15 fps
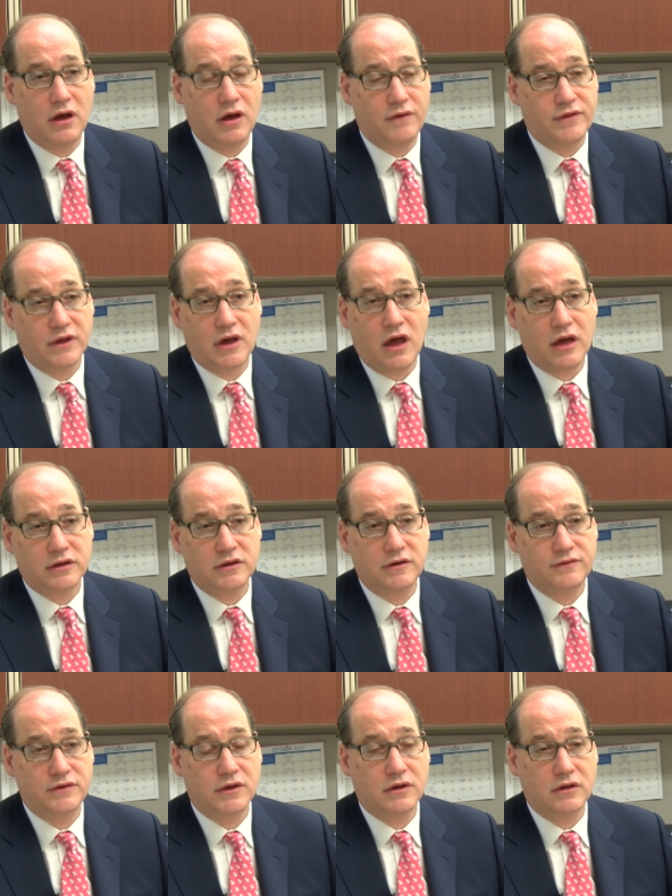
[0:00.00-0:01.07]
of the
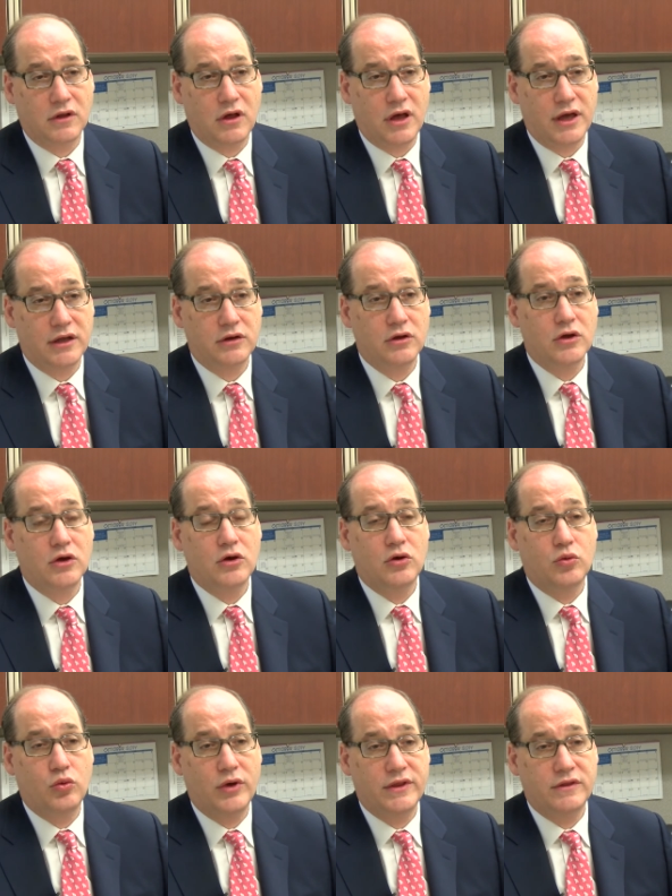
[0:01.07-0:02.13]
cognitive decline
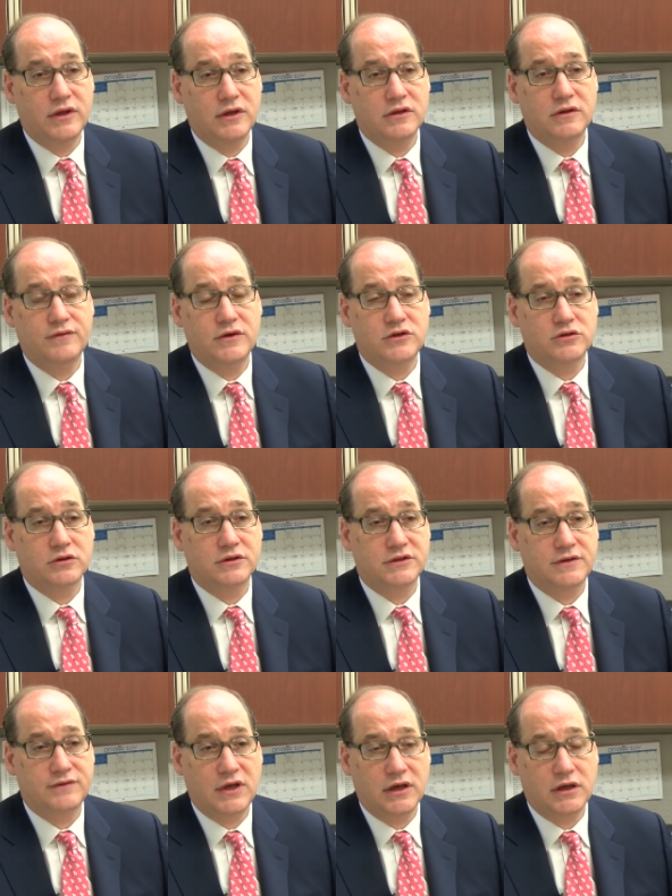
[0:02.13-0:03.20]
when the
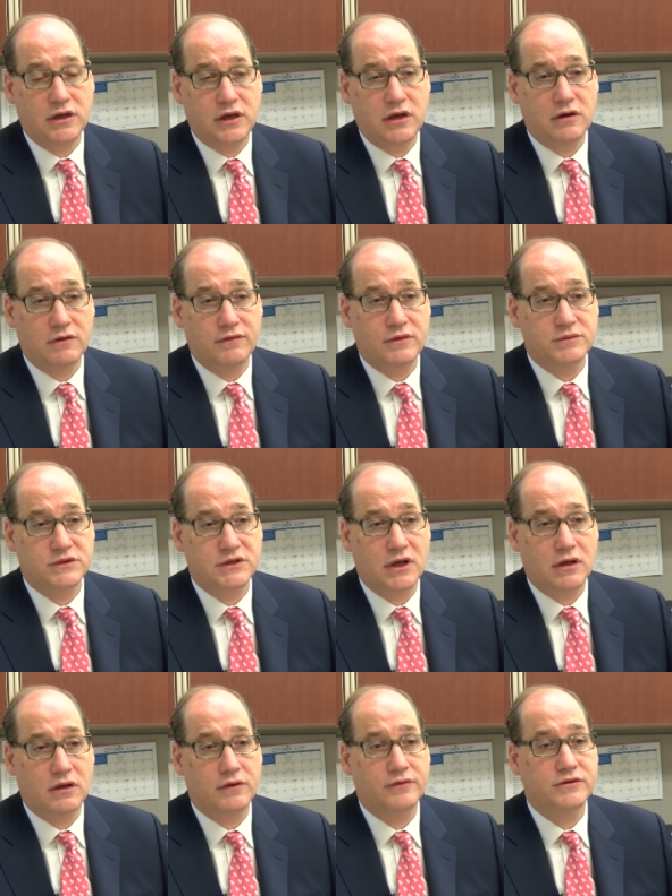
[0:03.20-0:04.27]
individuals have taken care of
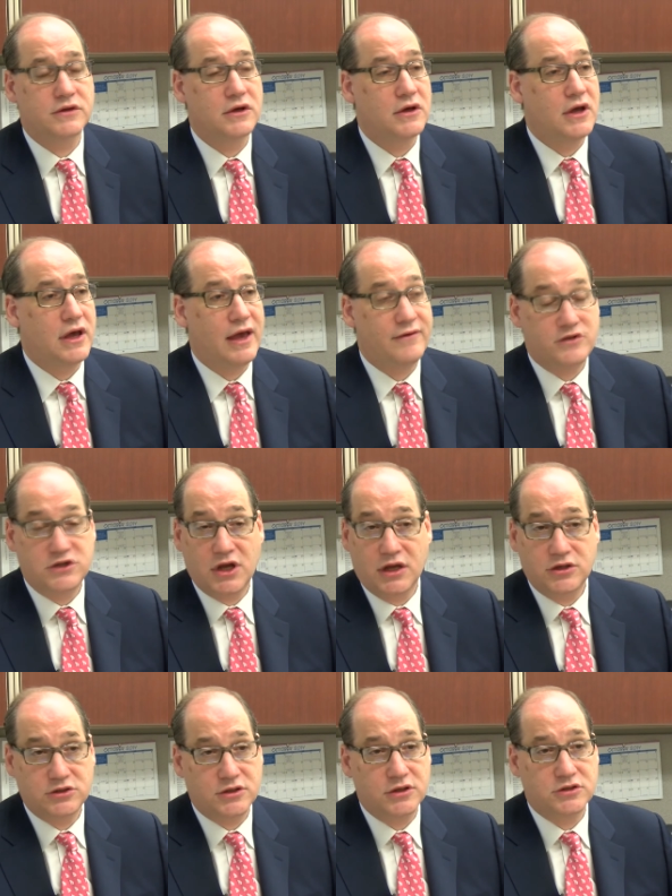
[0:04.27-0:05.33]
themselves, have
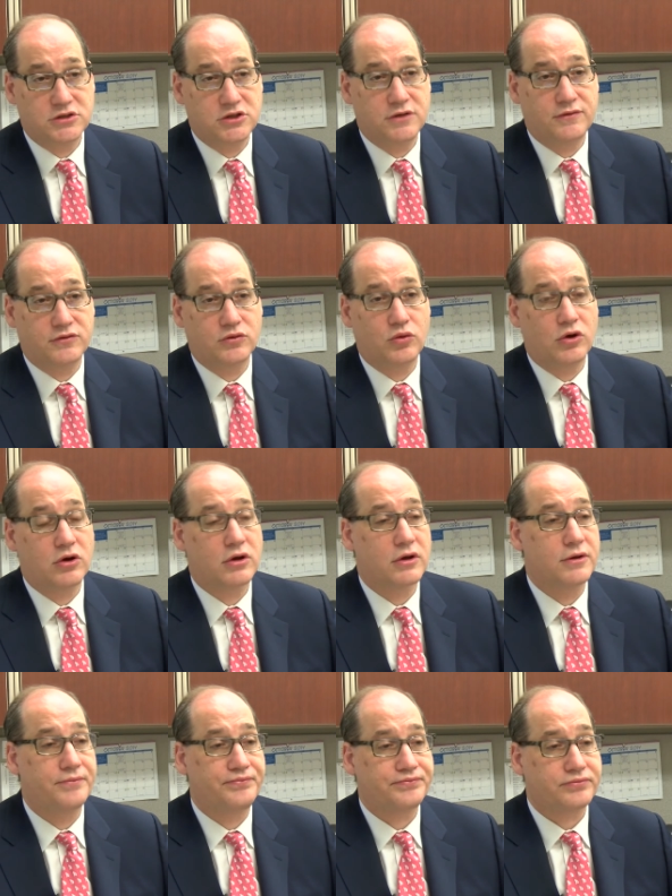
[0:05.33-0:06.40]
changed their shift work,
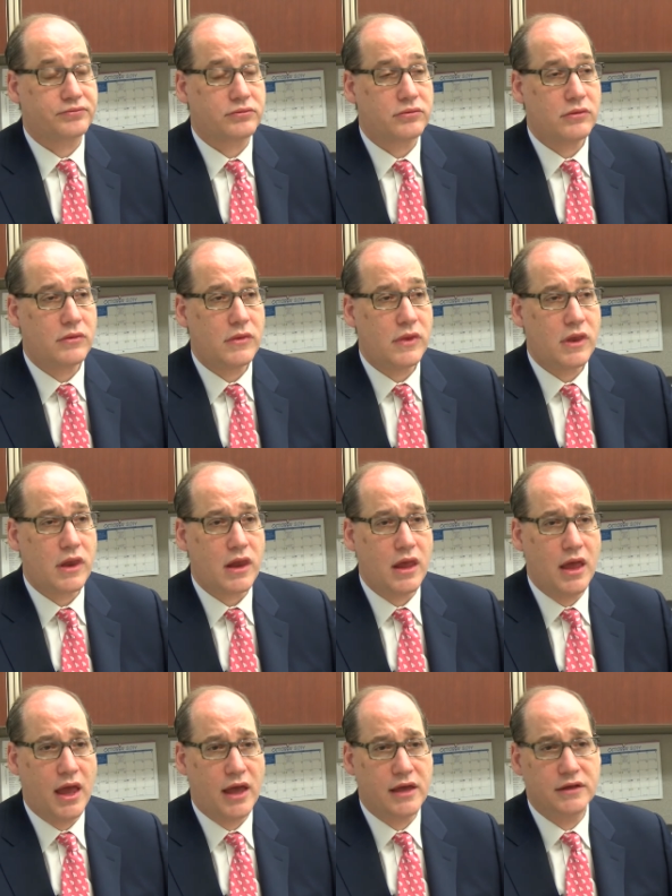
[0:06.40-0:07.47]

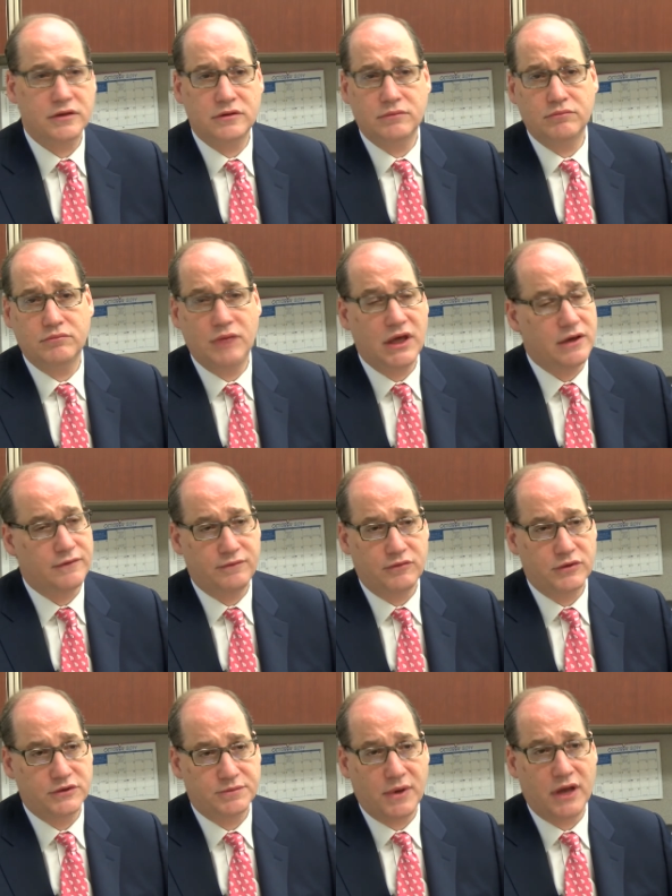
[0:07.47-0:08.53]
and may have
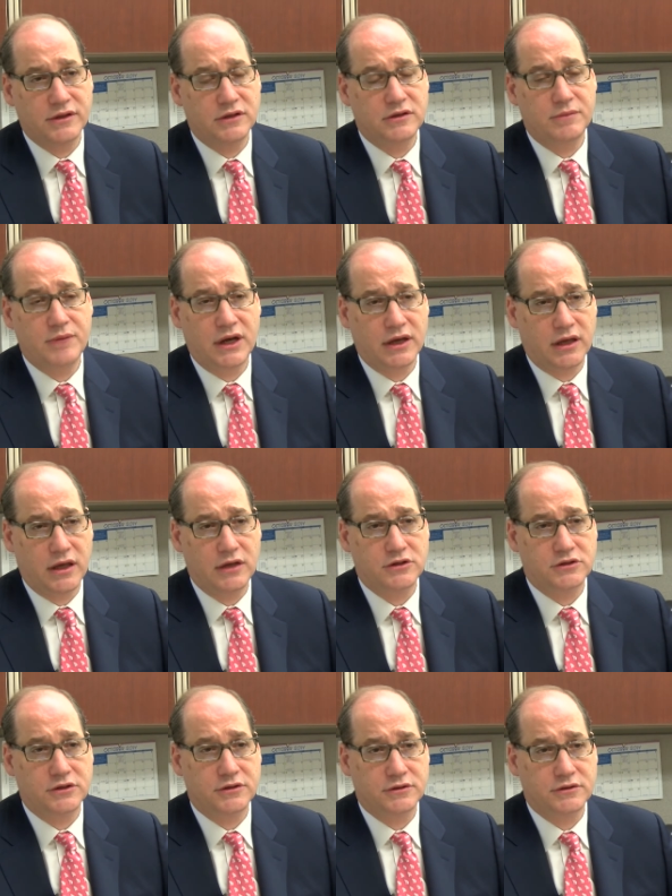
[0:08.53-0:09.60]
responded to
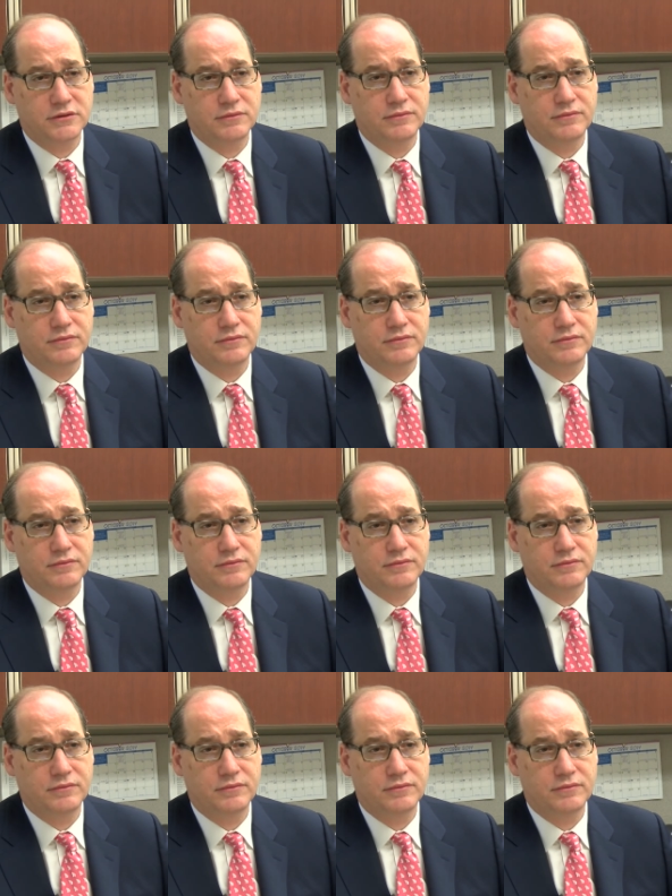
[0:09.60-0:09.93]
medications.